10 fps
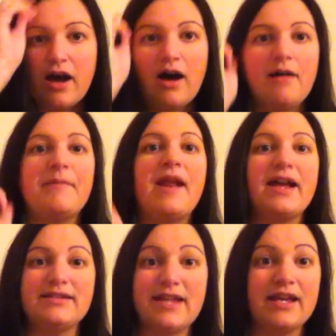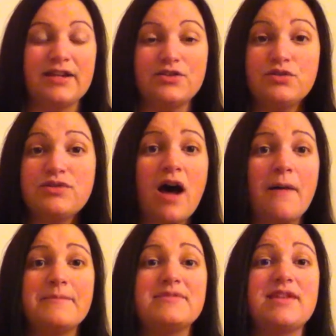And I had taken 2
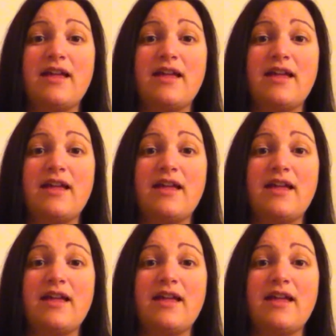Tums,